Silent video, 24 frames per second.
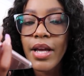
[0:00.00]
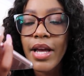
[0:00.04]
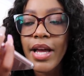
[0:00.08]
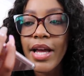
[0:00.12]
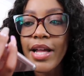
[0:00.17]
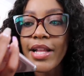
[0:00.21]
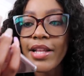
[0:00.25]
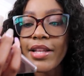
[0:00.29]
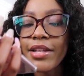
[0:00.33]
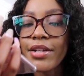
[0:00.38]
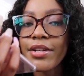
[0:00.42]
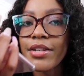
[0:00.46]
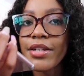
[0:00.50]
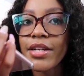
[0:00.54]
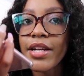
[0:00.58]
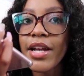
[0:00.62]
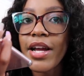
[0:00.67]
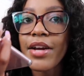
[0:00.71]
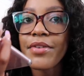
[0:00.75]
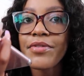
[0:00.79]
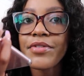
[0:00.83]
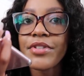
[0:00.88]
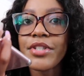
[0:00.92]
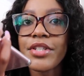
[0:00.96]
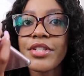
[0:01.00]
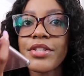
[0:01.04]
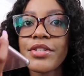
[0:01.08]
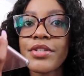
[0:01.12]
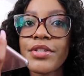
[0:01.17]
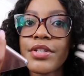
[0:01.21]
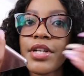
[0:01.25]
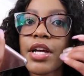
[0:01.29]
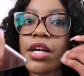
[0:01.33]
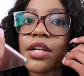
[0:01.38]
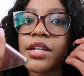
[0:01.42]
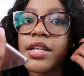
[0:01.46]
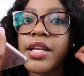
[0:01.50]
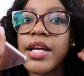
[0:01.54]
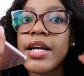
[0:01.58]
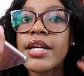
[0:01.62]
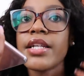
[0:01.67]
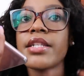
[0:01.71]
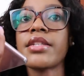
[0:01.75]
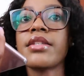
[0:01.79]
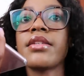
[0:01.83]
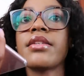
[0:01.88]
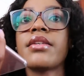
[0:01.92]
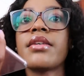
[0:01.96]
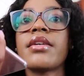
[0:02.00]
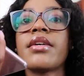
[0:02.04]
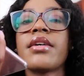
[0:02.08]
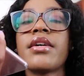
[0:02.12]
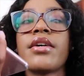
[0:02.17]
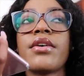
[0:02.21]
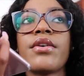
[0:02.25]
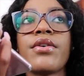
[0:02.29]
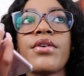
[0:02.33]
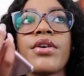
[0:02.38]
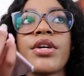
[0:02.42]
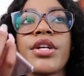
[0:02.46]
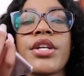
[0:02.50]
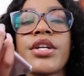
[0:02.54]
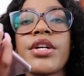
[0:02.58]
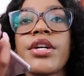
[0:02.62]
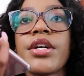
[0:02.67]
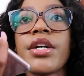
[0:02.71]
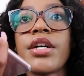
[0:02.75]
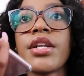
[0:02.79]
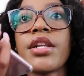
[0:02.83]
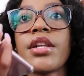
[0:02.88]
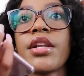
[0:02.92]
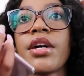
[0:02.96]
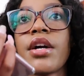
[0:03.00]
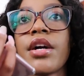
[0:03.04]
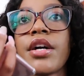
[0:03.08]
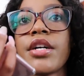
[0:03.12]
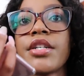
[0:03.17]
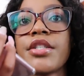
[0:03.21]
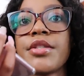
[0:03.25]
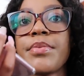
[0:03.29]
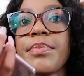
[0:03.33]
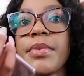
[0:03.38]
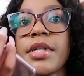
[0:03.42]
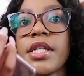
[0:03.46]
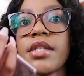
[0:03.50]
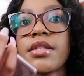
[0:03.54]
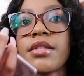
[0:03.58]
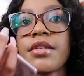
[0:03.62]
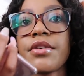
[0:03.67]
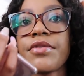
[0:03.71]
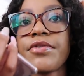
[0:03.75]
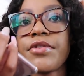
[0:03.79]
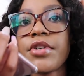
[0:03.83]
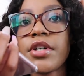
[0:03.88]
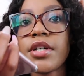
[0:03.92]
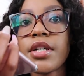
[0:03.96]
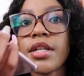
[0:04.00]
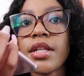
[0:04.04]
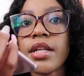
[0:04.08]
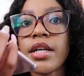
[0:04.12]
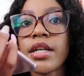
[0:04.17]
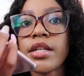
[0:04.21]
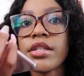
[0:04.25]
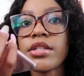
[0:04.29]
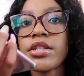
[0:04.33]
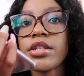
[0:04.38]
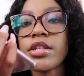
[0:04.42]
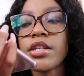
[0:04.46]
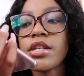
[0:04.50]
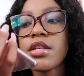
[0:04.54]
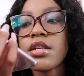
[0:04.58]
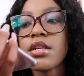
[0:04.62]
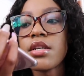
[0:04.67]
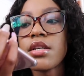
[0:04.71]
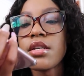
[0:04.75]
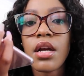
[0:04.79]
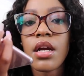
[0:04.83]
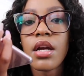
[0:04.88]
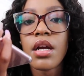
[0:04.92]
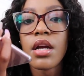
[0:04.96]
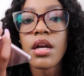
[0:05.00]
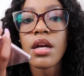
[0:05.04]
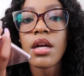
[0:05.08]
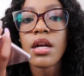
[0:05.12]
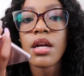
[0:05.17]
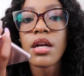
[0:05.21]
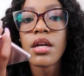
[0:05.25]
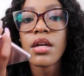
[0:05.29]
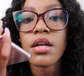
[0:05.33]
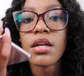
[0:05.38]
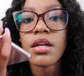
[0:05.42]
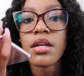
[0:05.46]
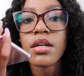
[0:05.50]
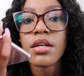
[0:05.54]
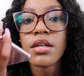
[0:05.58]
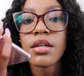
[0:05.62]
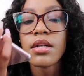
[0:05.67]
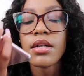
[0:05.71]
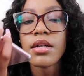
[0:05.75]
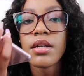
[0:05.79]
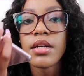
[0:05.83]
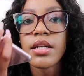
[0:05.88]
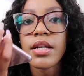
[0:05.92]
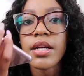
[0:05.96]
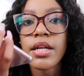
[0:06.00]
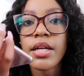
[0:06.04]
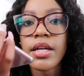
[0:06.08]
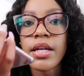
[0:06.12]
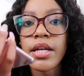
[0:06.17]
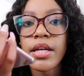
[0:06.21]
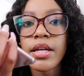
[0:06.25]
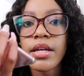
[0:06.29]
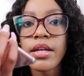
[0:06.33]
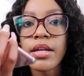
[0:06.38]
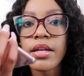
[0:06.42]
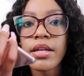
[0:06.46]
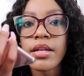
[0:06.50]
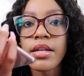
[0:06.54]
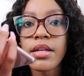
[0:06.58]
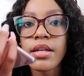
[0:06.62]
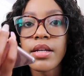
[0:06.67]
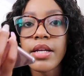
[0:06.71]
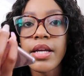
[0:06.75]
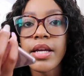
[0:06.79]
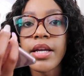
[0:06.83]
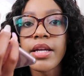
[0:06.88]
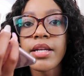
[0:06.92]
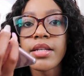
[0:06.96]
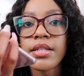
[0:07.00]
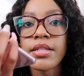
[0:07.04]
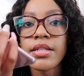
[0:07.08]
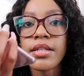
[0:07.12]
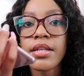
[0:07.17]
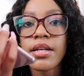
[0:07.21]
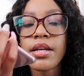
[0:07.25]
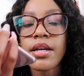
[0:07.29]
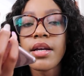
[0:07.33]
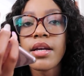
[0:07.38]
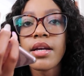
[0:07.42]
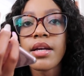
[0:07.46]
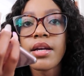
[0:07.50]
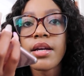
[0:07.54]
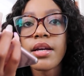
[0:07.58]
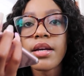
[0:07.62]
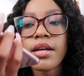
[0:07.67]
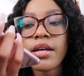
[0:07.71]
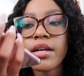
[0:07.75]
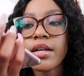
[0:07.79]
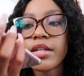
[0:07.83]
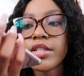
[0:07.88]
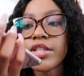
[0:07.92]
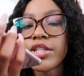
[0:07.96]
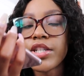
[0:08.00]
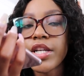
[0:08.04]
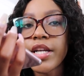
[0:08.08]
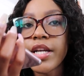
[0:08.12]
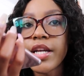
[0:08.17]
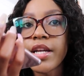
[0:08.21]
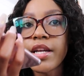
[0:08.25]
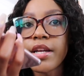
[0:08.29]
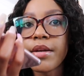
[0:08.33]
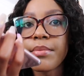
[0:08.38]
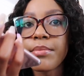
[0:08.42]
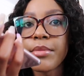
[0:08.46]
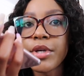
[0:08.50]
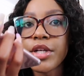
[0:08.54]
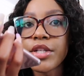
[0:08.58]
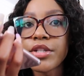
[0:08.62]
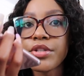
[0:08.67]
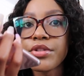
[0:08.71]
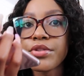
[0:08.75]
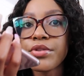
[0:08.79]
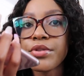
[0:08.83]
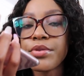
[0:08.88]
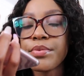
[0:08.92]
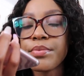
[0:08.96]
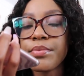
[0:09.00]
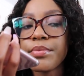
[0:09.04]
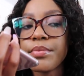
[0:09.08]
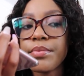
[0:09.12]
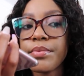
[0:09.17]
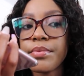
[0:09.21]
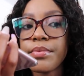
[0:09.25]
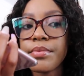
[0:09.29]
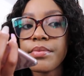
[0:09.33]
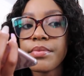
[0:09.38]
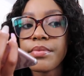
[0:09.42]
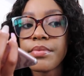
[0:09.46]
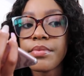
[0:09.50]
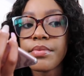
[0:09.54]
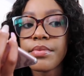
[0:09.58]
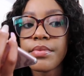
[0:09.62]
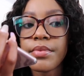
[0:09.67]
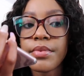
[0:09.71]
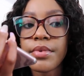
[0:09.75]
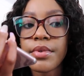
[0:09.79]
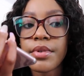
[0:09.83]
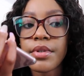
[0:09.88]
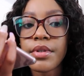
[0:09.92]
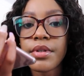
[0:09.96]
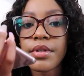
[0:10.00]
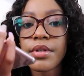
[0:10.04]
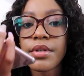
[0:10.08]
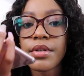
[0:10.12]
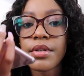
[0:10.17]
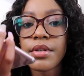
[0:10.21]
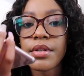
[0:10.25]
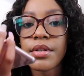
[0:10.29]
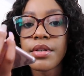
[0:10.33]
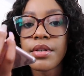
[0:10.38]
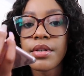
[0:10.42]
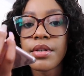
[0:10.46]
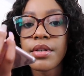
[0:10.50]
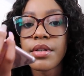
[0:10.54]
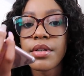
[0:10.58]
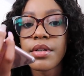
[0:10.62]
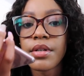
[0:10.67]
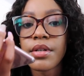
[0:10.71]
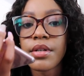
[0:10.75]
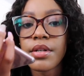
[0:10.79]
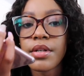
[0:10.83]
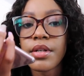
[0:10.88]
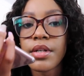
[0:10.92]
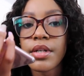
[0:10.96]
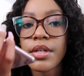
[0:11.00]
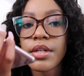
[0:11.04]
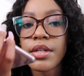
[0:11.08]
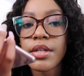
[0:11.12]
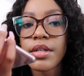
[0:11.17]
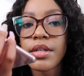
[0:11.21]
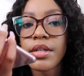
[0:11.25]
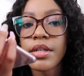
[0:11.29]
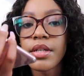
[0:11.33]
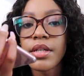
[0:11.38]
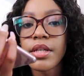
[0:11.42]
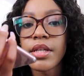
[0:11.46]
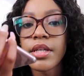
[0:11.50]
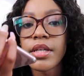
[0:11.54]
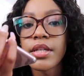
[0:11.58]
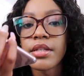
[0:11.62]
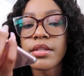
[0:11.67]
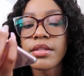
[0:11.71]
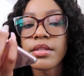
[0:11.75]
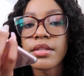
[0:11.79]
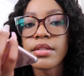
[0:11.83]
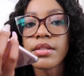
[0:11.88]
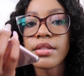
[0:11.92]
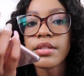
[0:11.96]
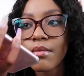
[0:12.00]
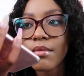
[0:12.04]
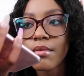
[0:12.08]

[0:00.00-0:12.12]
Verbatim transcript: Hello, good afternoon. I'd like to order a large pizza for collection. A large pizza for collection, yes? yes. Chicken and mushroom. Chicken and mushroom? Yes.